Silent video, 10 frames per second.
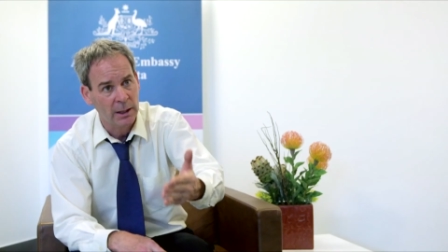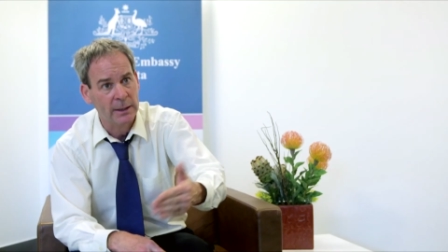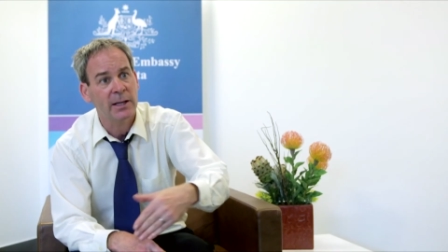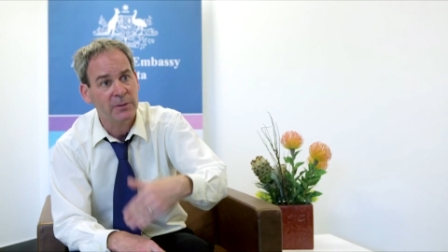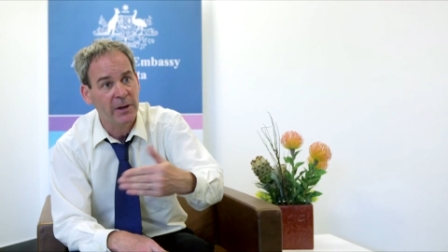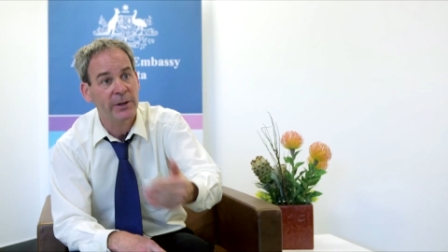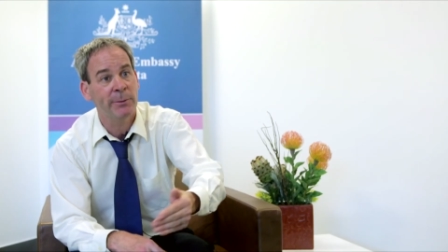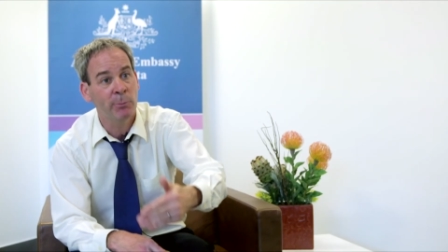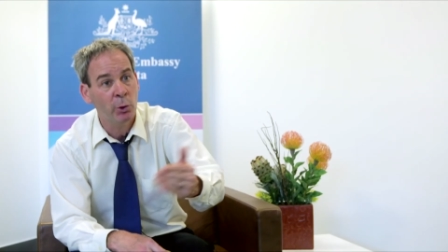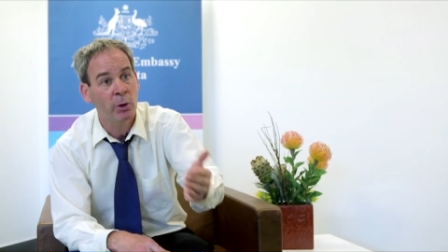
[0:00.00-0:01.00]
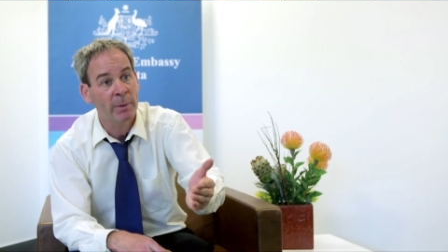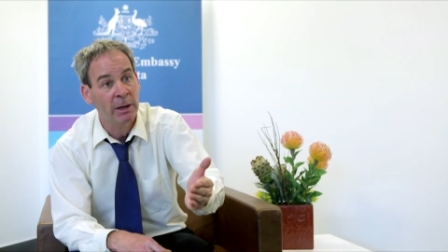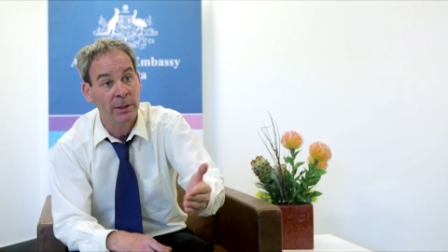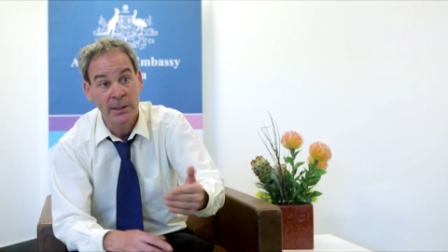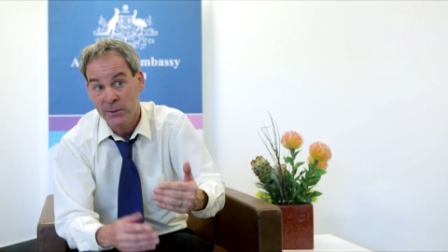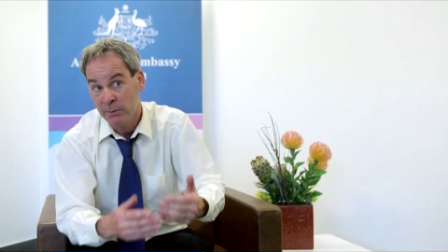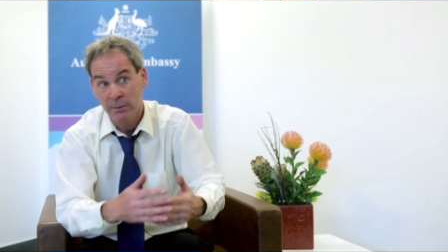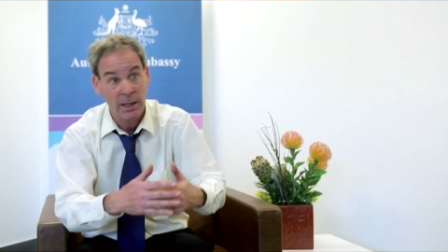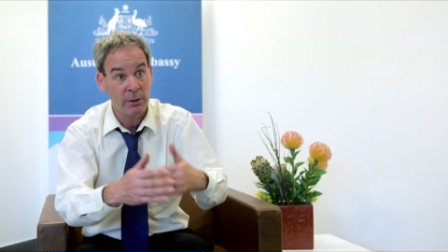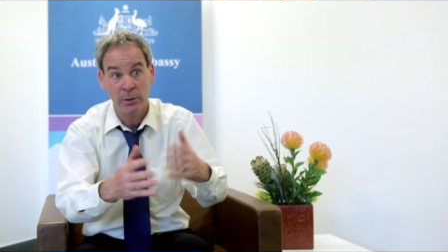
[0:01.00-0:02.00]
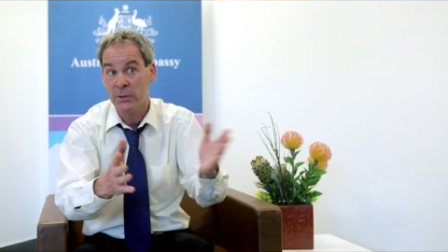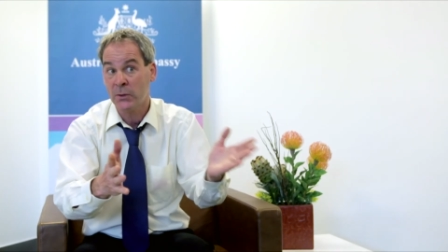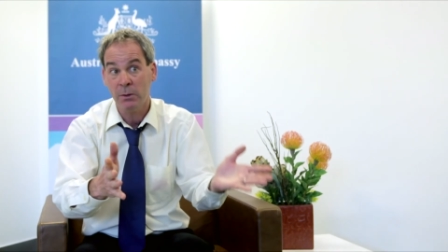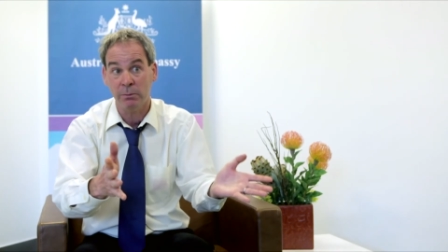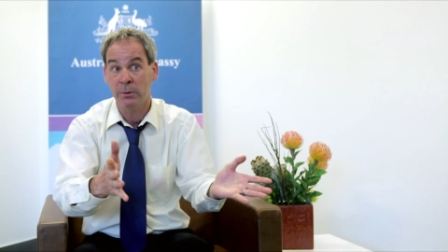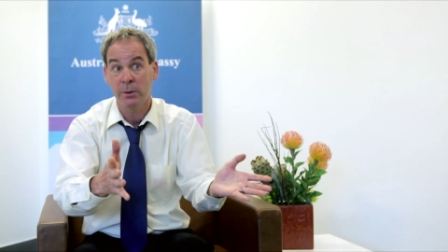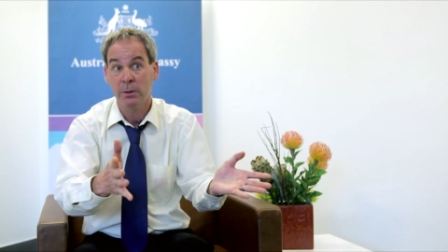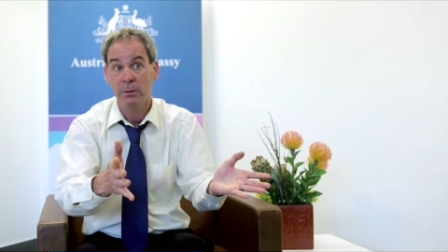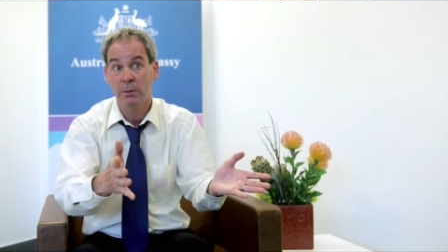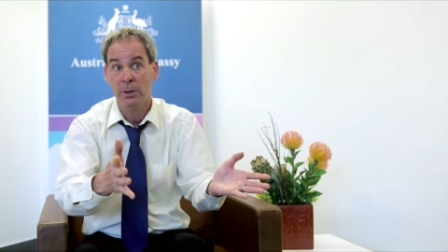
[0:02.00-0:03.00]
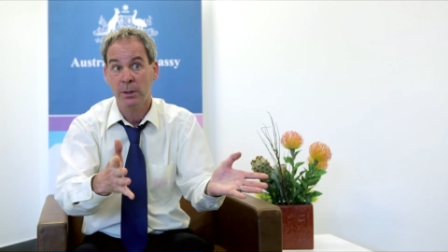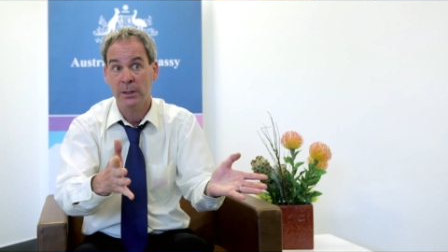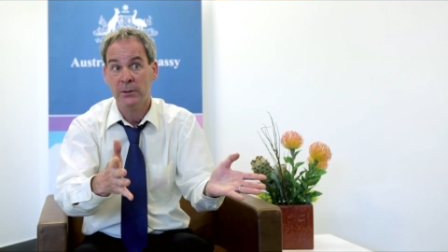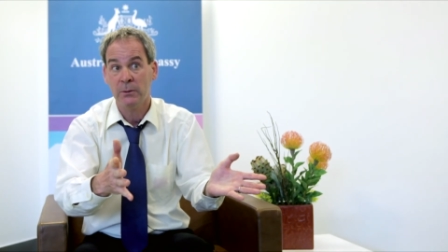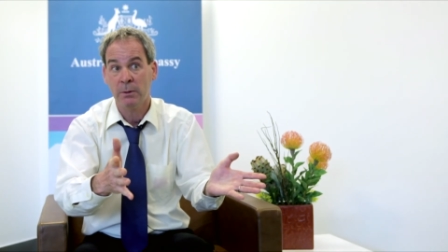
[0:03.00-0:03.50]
I'd like to find out more about this, and that on its own can lead to